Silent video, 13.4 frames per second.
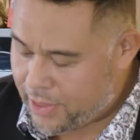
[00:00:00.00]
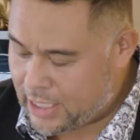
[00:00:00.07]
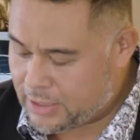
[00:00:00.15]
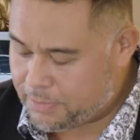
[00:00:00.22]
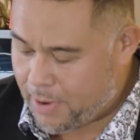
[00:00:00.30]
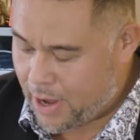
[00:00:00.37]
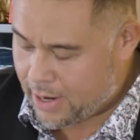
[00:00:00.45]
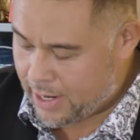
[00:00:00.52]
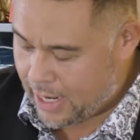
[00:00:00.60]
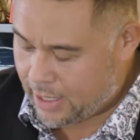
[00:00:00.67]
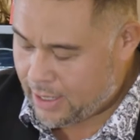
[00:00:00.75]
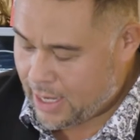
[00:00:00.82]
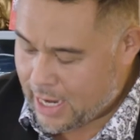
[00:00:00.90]
things
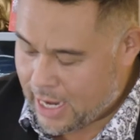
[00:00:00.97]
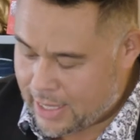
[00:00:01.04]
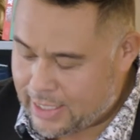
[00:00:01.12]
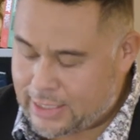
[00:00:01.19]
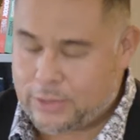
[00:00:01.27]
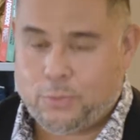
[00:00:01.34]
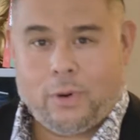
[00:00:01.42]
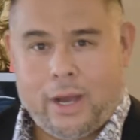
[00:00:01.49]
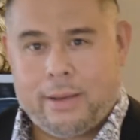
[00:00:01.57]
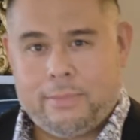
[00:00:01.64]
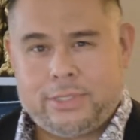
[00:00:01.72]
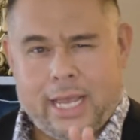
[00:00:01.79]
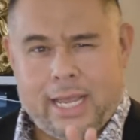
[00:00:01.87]
burning, and this is why
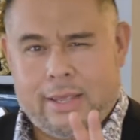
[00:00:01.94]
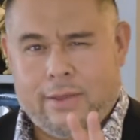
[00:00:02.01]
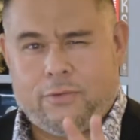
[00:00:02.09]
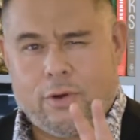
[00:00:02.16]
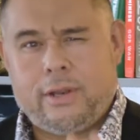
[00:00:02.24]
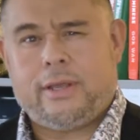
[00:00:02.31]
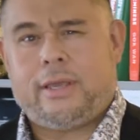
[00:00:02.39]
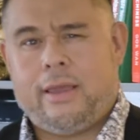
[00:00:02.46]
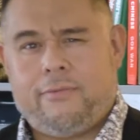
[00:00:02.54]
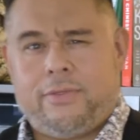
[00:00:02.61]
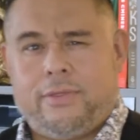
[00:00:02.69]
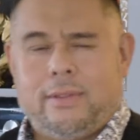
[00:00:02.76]
I'm saying you've gotta give